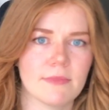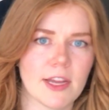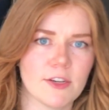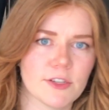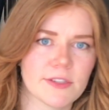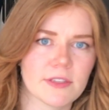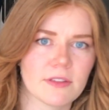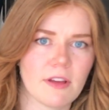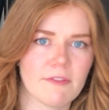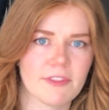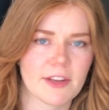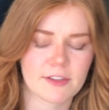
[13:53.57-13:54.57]
I just
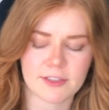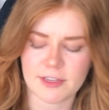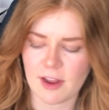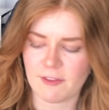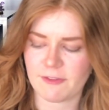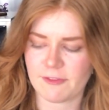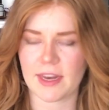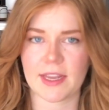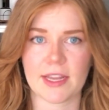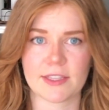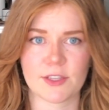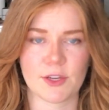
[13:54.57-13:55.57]
love their stuff and it
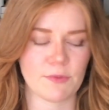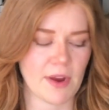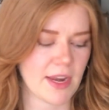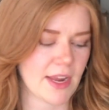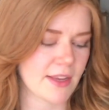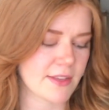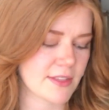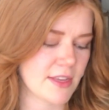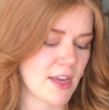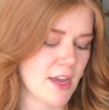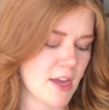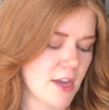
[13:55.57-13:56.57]
gets good ratings.
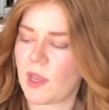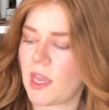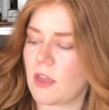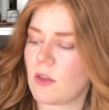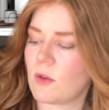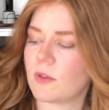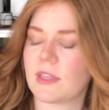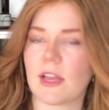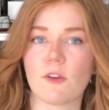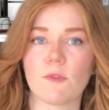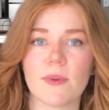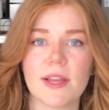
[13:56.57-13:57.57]
We use
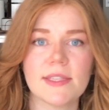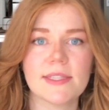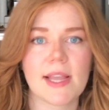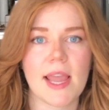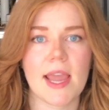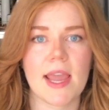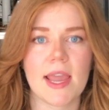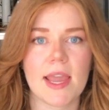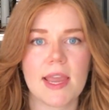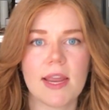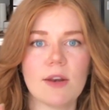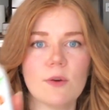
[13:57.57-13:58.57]
their Rinse
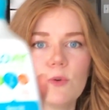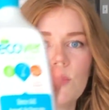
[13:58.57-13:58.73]
Aid